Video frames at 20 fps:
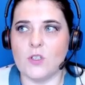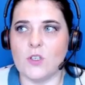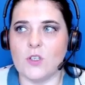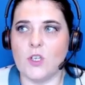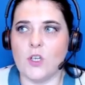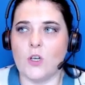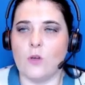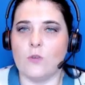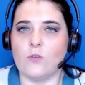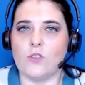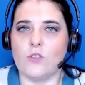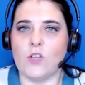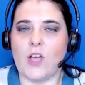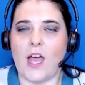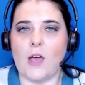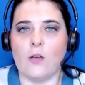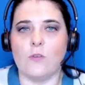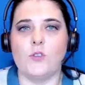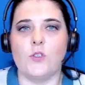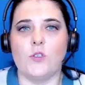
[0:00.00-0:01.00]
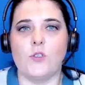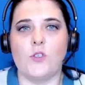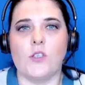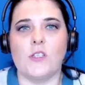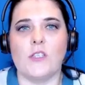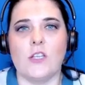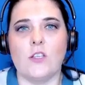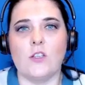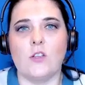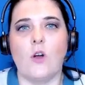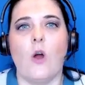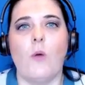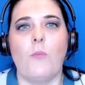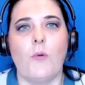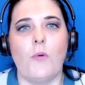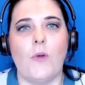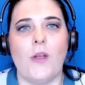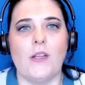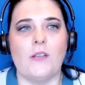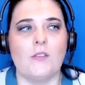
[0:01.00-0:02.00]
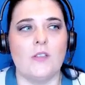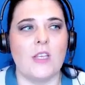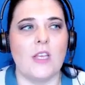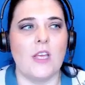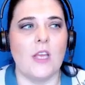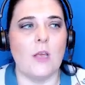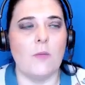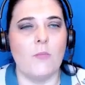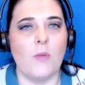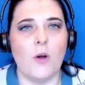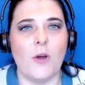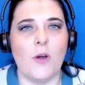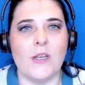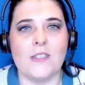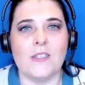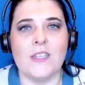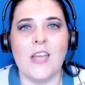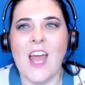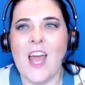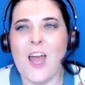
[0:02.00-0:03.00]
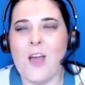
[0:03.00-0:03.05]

you know, how to just incorporate the key points,